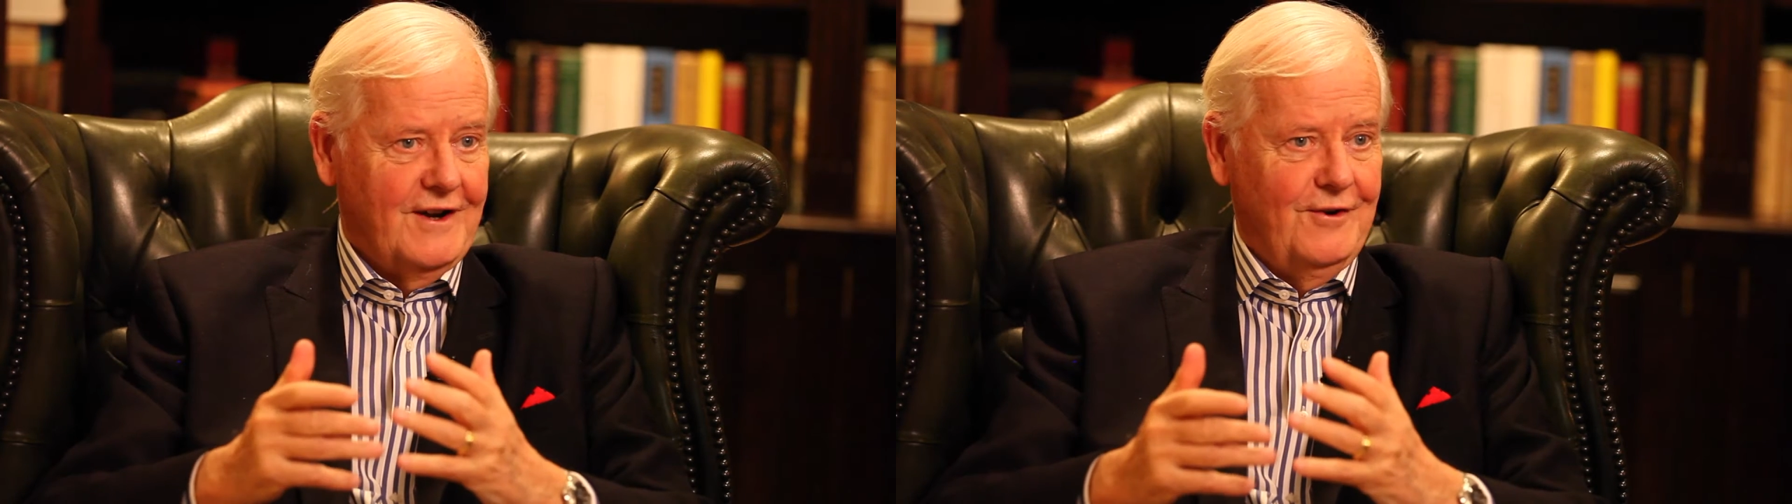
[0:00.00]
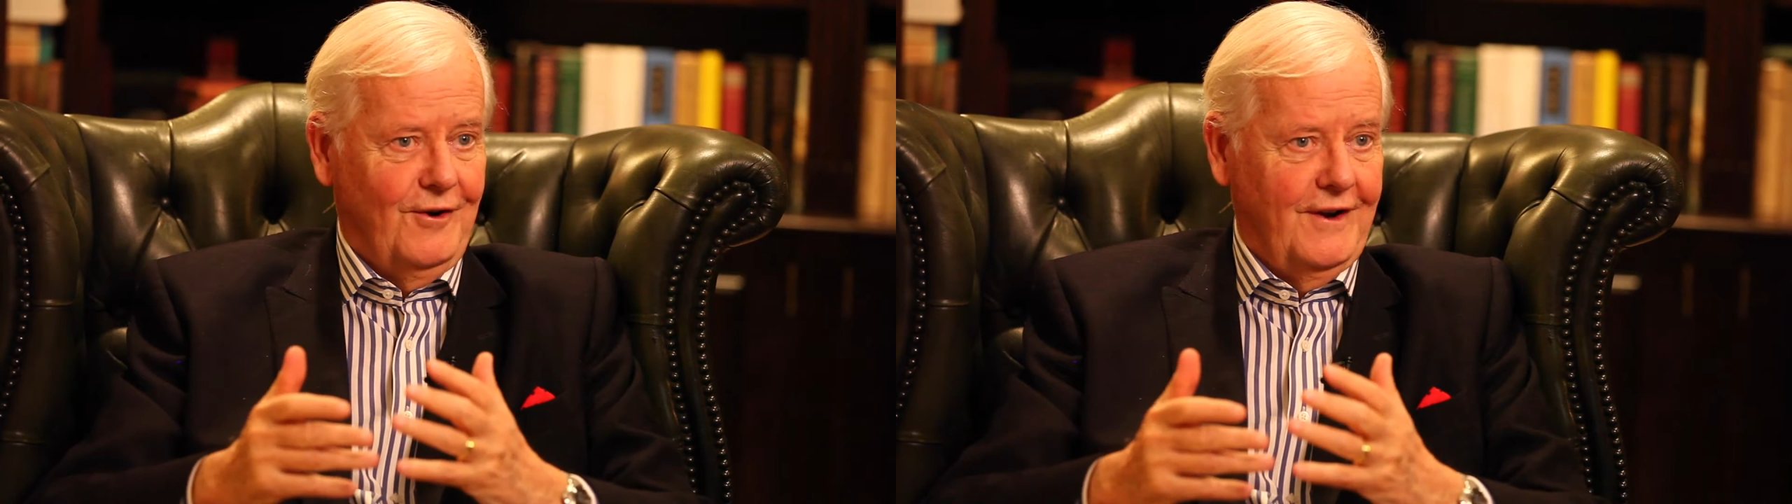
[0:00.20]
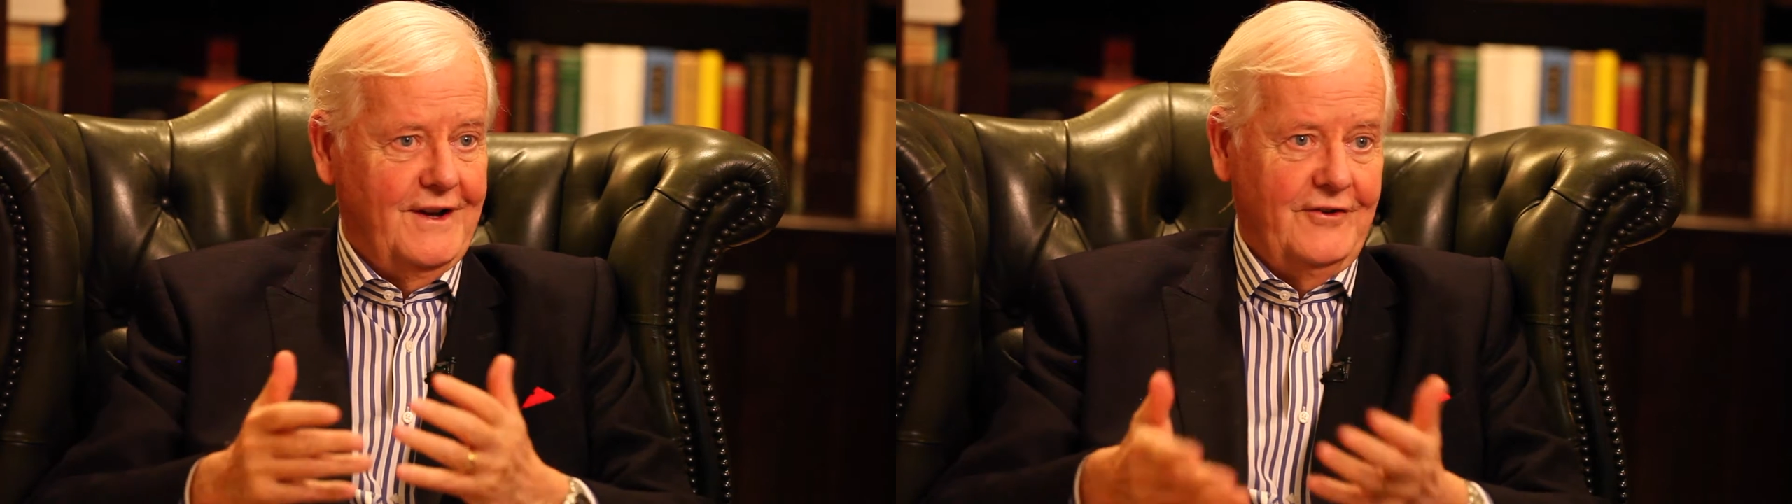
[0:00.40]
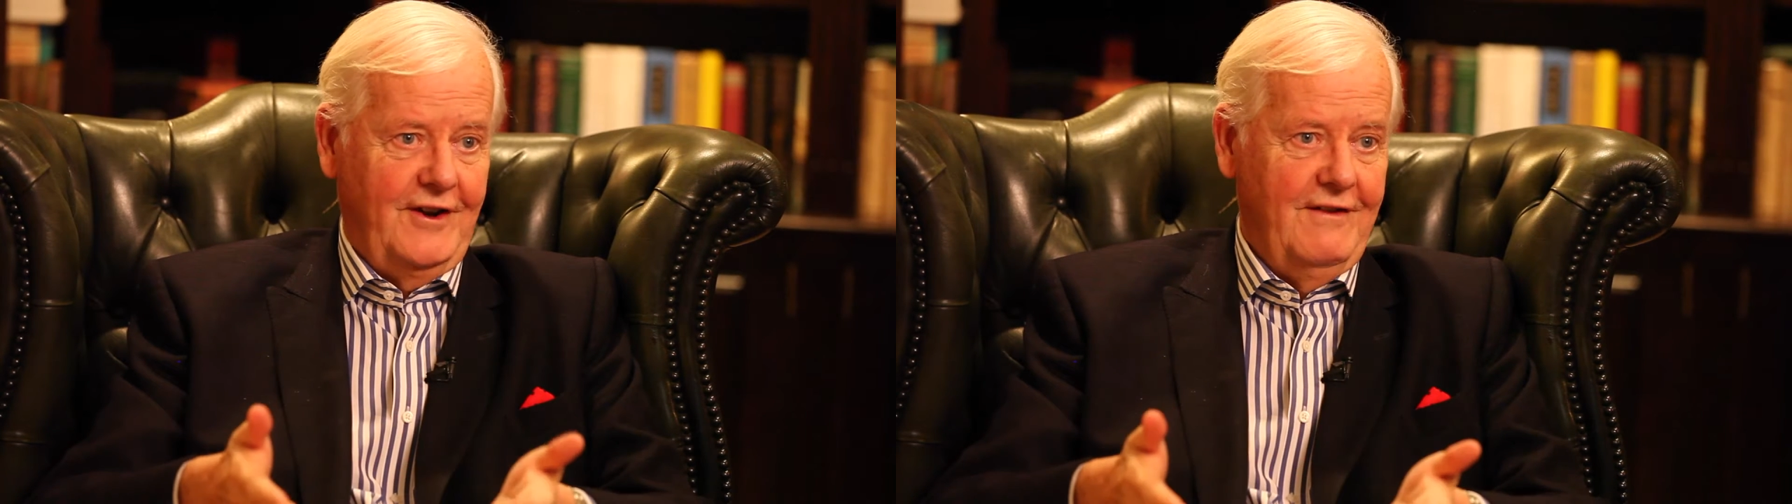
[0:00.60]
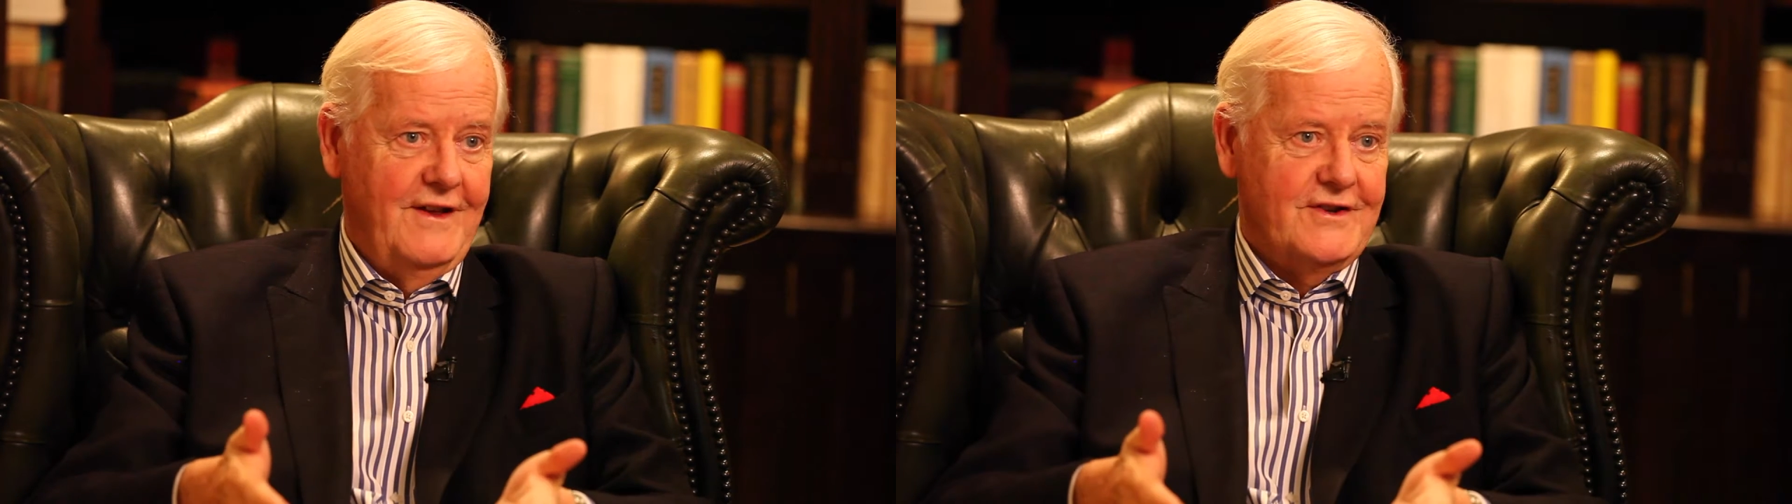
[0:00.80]
callings
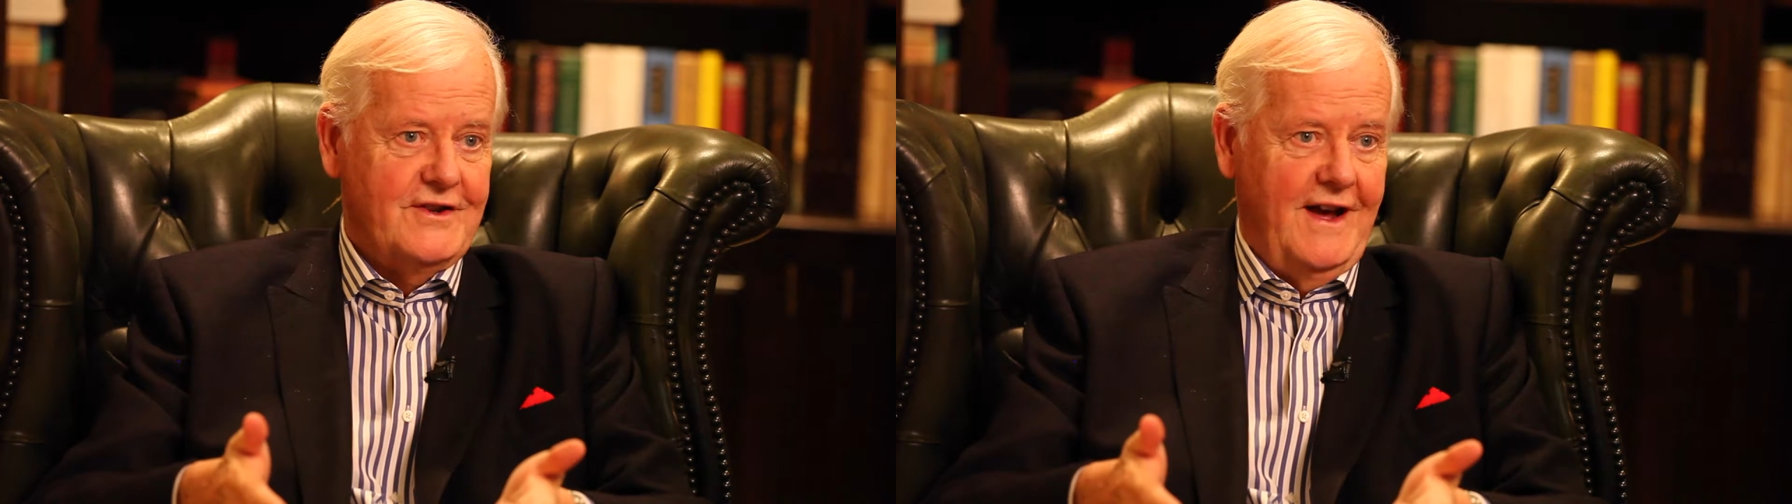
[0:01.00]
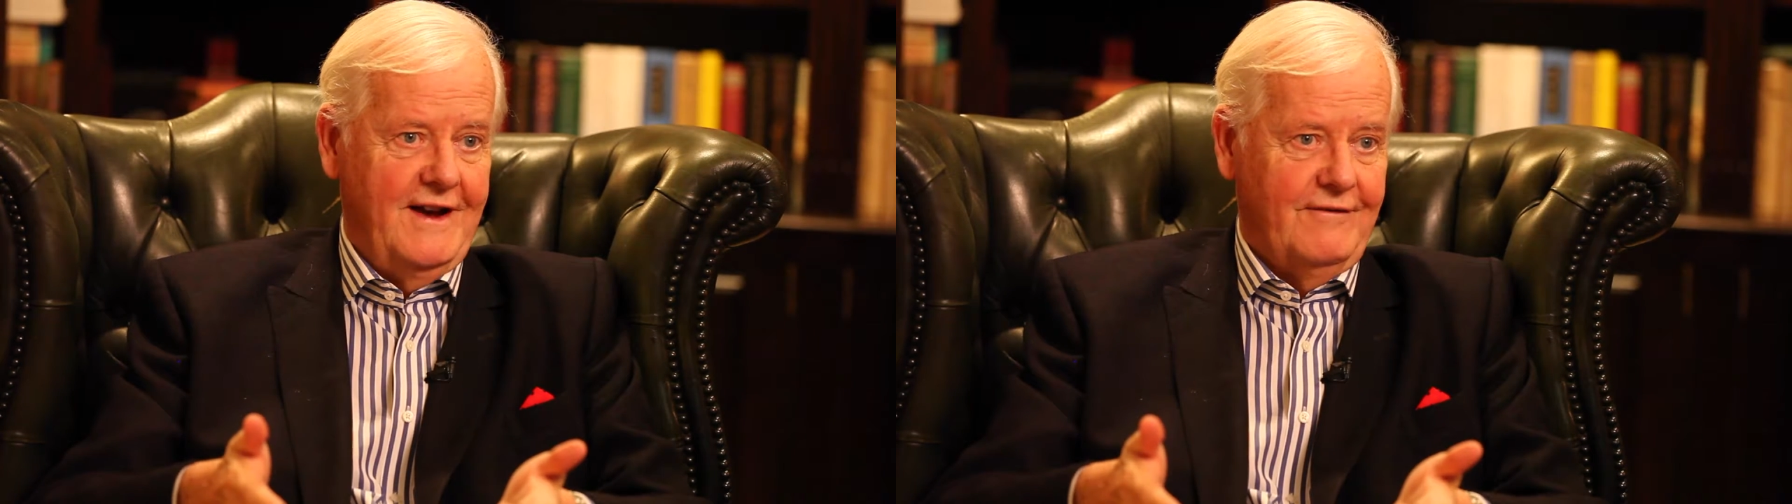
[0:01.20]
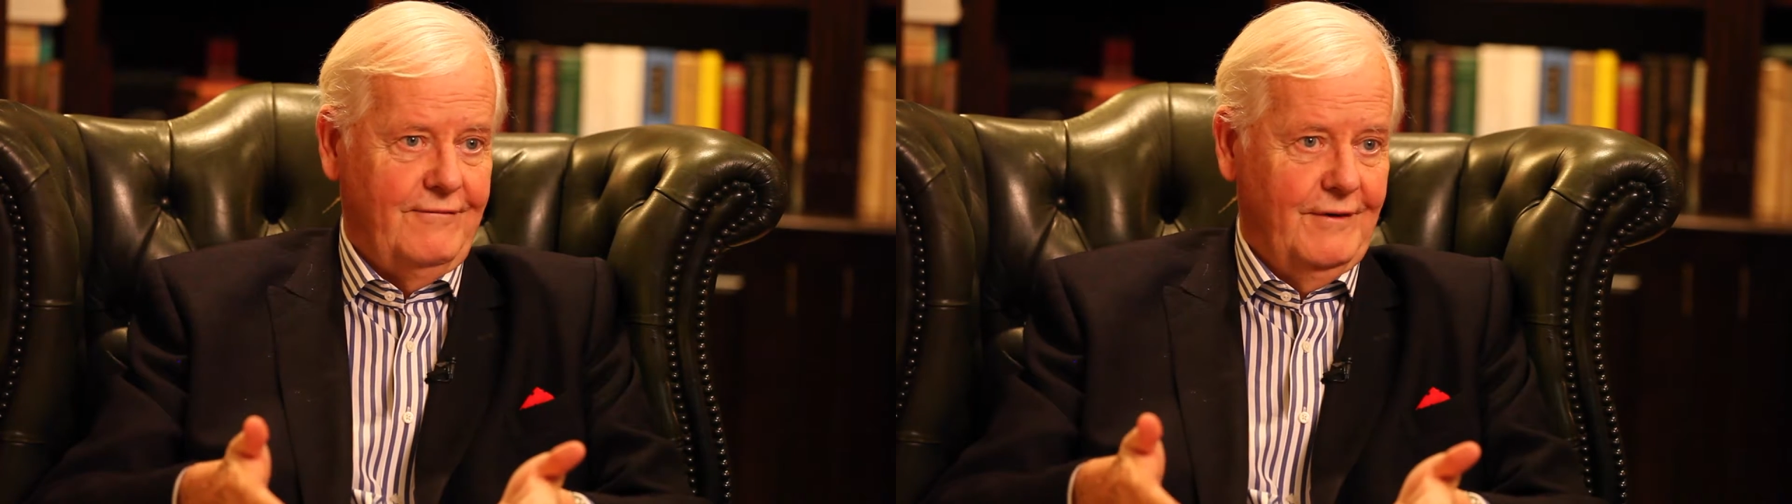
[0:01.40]
in this life.